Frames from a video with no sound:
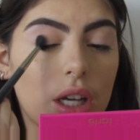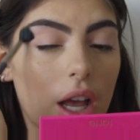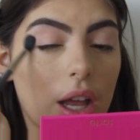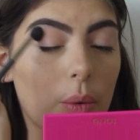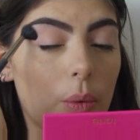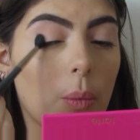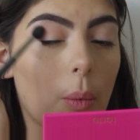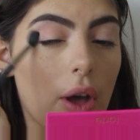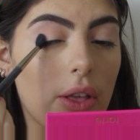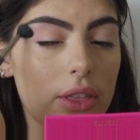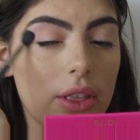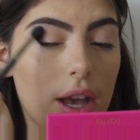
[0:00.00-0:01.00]
I don't
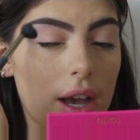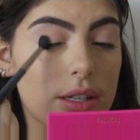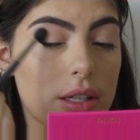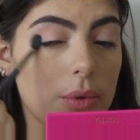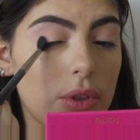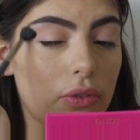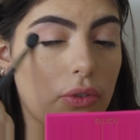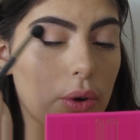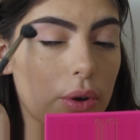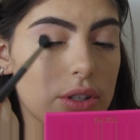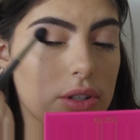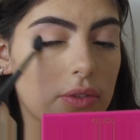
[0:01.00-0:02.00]
want the eye to be the
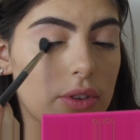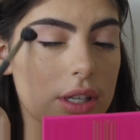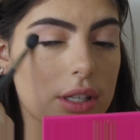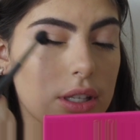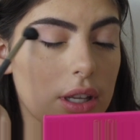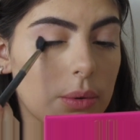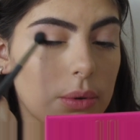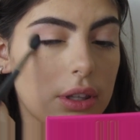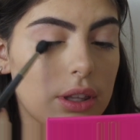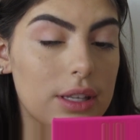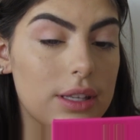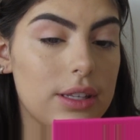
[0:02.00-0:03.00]
focus of this. I
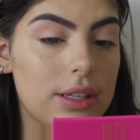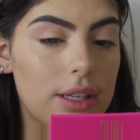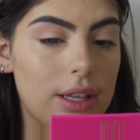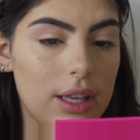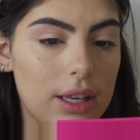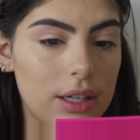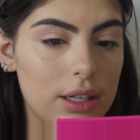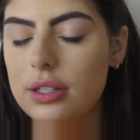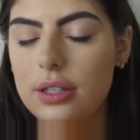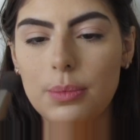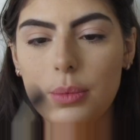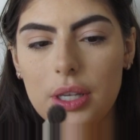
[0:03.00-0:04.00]
want the skin
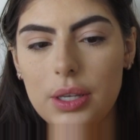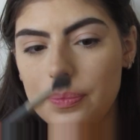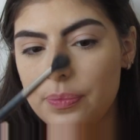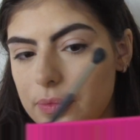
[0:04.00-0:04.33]
to be.